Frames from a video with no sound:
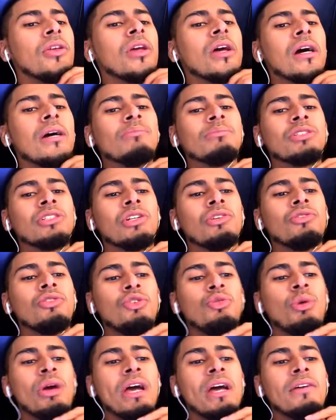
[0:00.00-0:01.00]
I'm sure
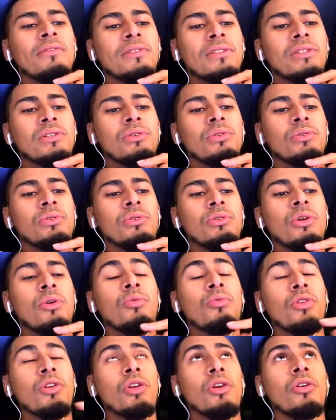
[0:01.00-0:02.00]
you have too.
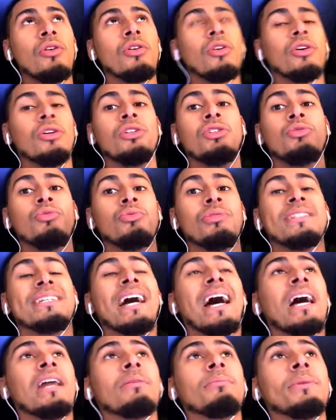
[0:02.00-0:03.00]
Lord, you
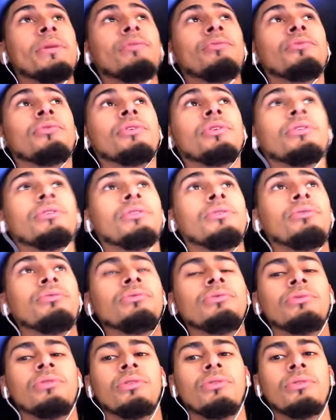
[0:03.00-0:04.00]
gotta be real.
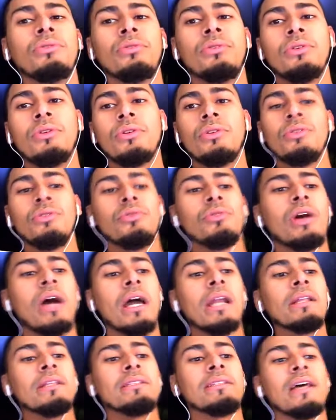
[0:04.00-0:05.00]
You
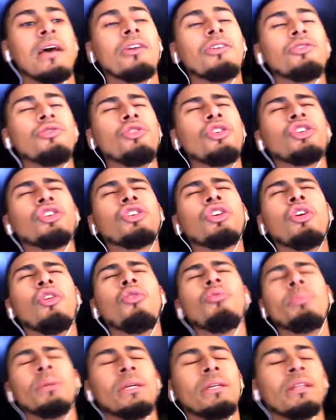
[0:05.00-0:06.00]
gotta you
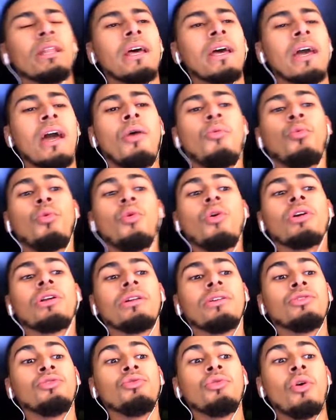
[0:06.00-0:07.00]
show me. Like I
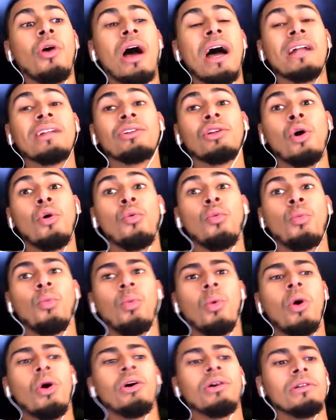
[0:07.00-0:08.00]
want to. I don't
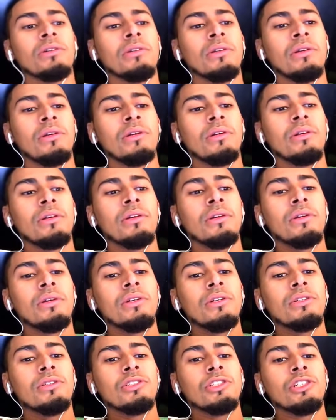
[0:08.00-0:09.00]
want
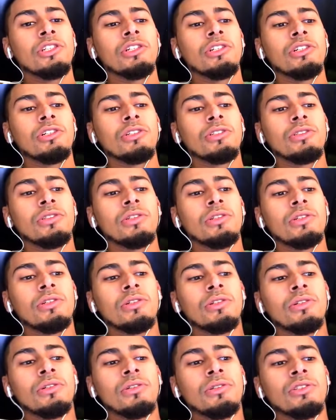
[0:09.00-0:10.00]

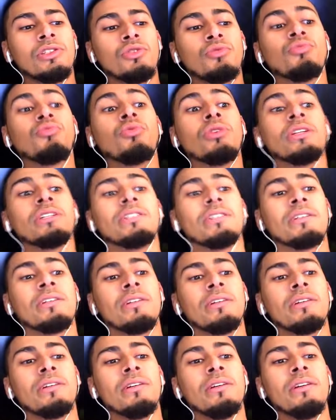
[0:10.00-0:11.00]
to risk
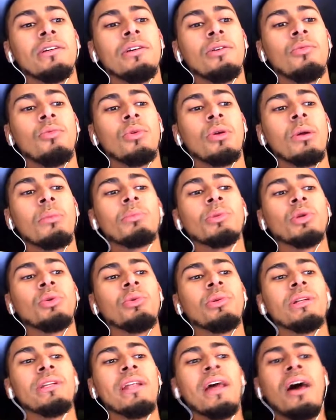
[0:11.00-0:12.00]
what I'm
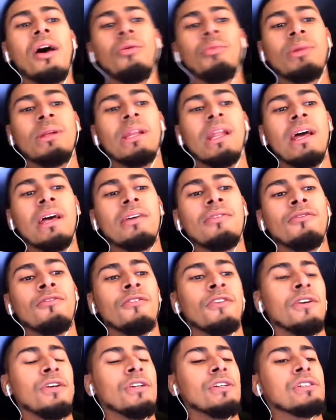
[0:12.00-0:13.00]
doing now in life
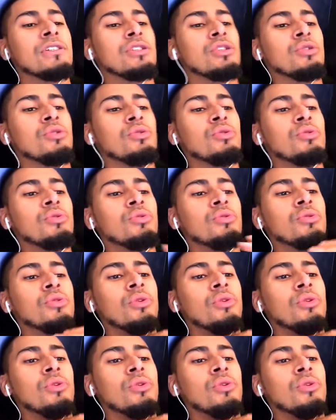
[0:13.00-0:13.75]
to